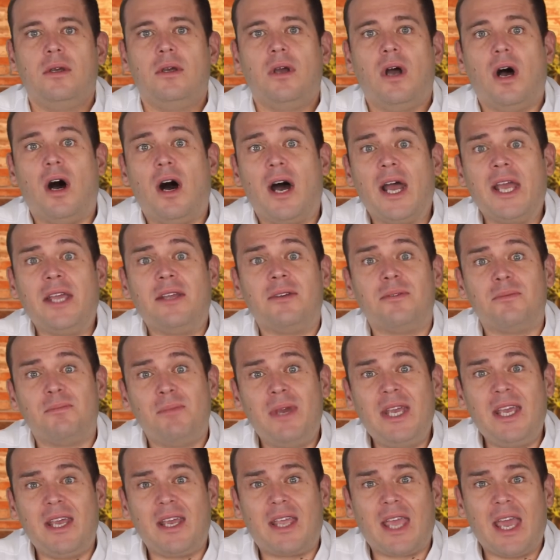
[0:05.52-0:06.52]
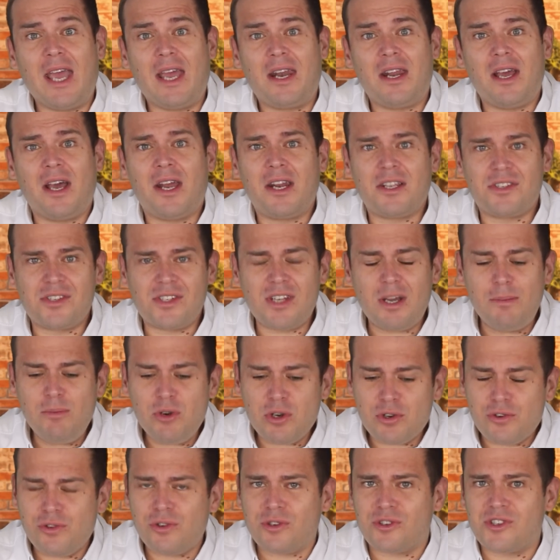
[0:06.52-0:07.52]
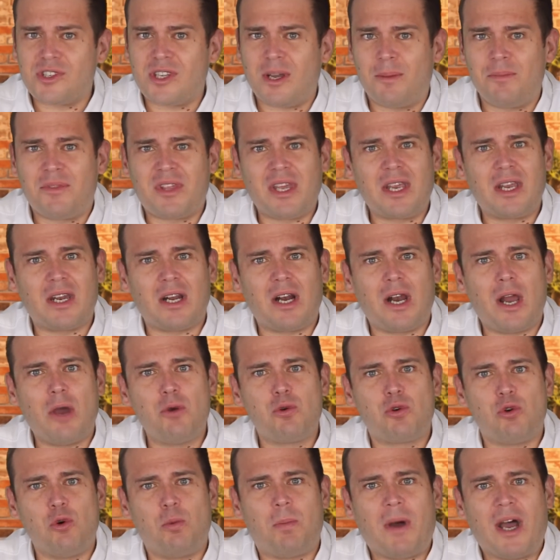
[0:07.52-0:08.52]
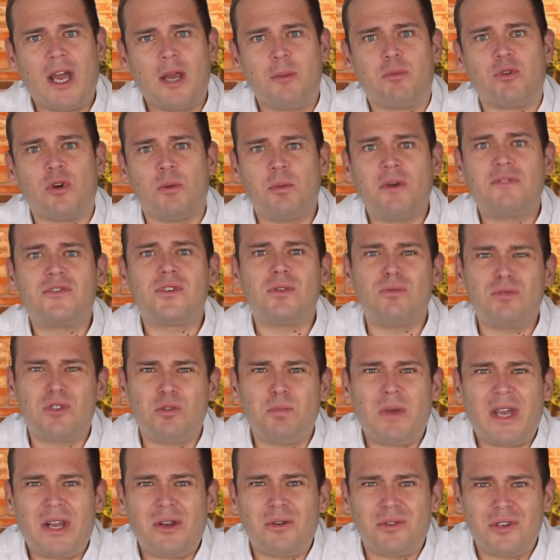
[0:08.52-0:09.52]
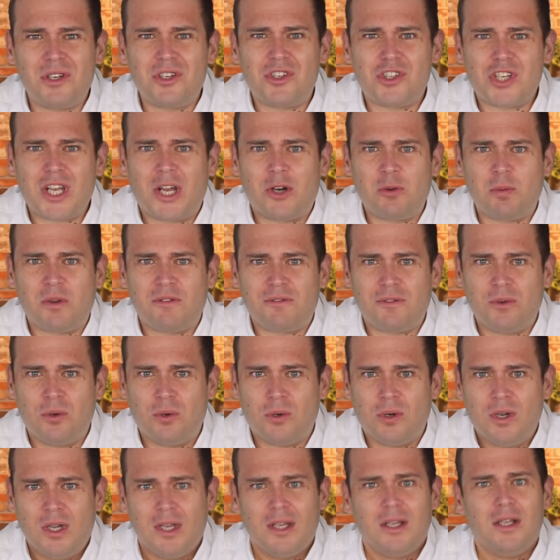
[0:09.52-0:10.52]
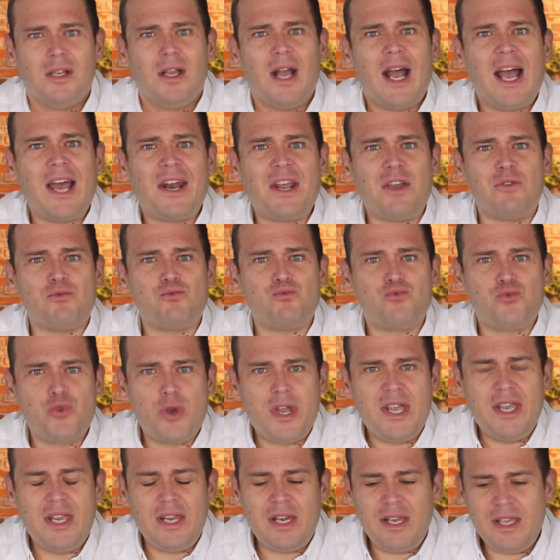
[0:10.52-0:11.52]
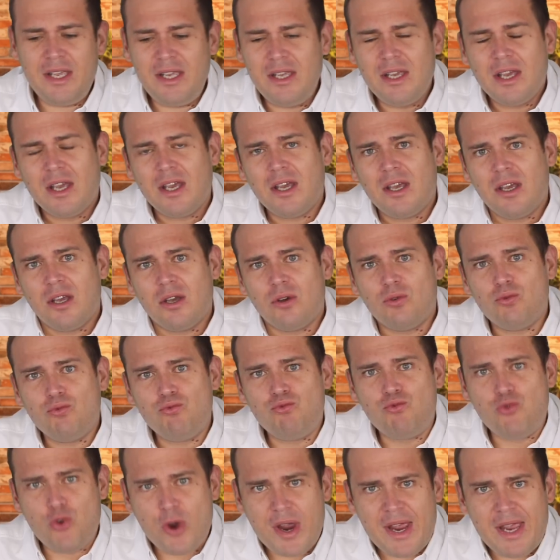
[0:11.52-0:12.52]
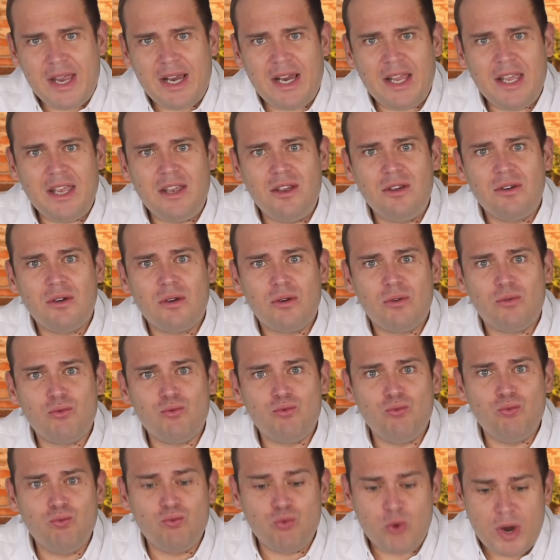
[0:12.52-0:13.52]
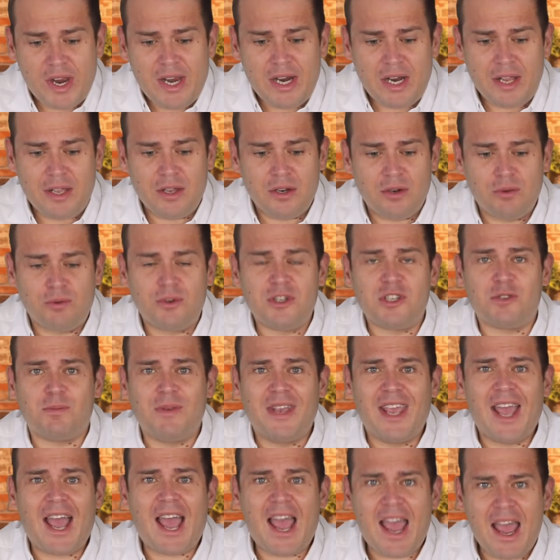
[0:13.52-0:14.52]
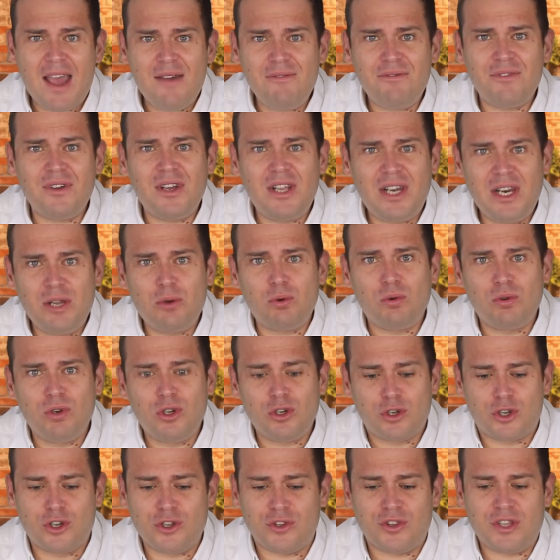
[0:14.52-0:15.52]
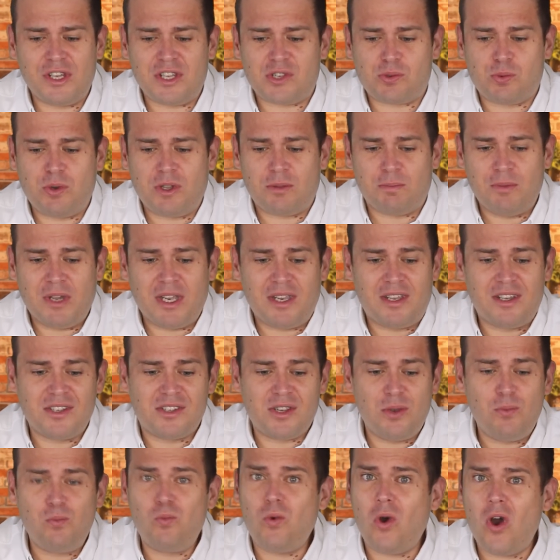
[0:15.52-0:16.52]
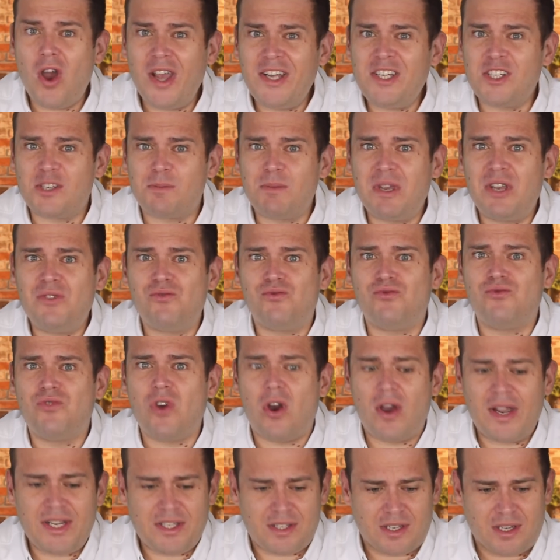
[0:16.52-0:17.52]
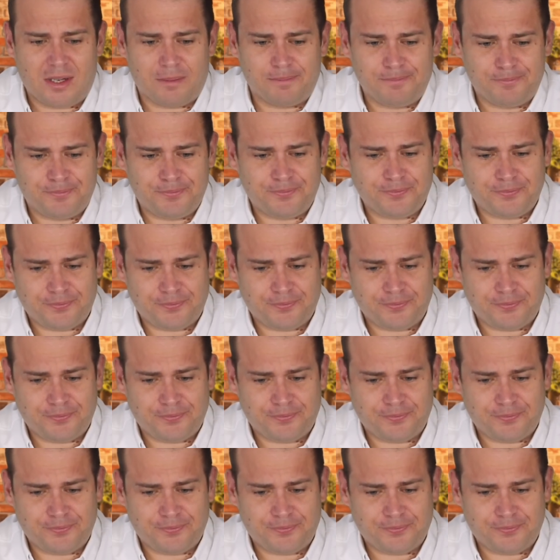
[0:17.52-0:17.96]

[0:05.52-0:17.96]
Hi, me again, and I stumbled across something in a local paper, and we've talked about it on this channel before, and it really, really, really annoys me. Have a little look at this with me, because it winds me right up.